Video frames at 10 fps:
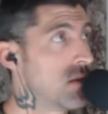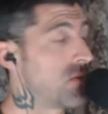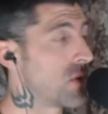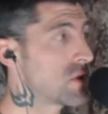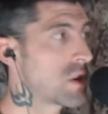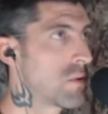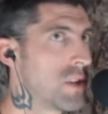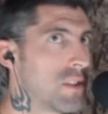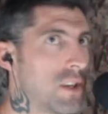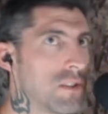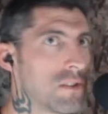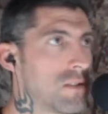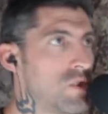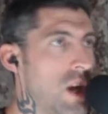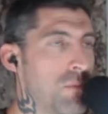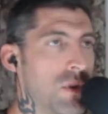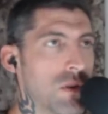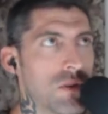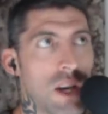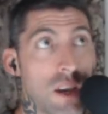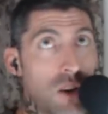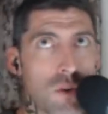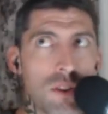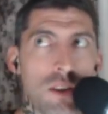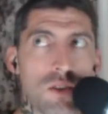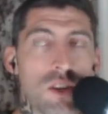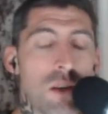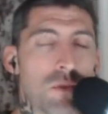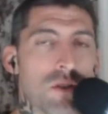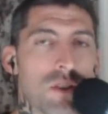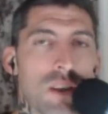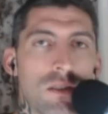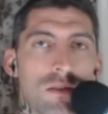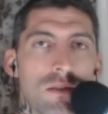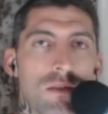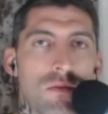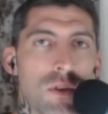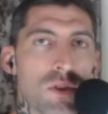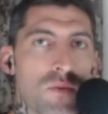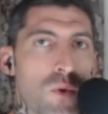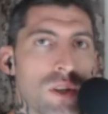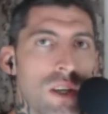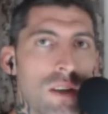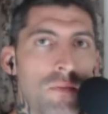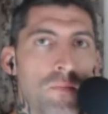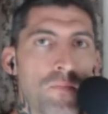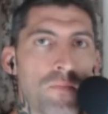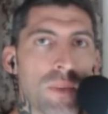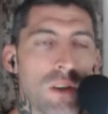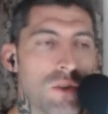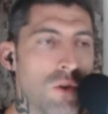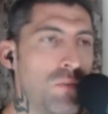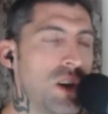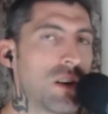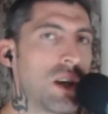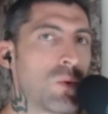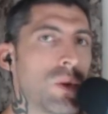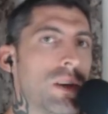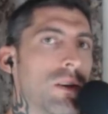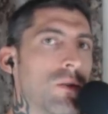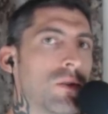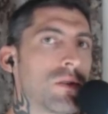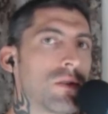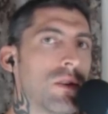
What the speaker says: 2 Corinthians chapter 6, verse 14. Don't be unequally yoked.